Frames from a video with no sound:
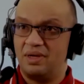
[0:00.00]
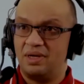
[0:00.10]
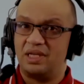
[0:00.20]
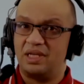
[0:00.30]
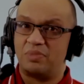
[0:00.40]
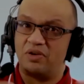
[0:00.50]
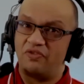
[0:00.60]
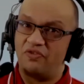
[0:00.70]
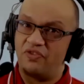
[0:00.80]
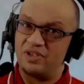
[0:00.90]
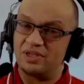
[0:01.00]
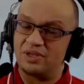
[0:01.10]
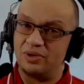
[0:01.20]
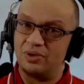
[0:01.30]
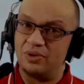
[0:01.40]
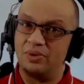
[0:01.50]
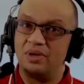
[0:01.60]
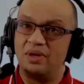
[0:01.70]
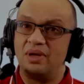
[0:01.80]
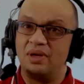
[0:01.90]
and that's both physical
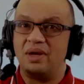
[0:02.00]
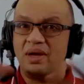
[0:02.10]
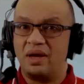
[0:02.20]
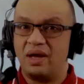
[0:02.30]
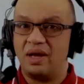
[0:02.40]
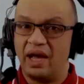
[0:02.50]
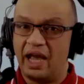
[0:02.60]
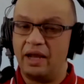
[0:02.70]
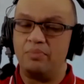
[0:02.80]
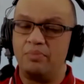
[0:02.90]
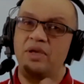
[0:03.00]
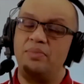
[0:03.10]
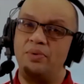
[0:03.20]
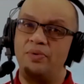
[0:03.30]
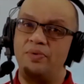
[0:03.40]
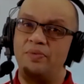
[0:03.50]
and people.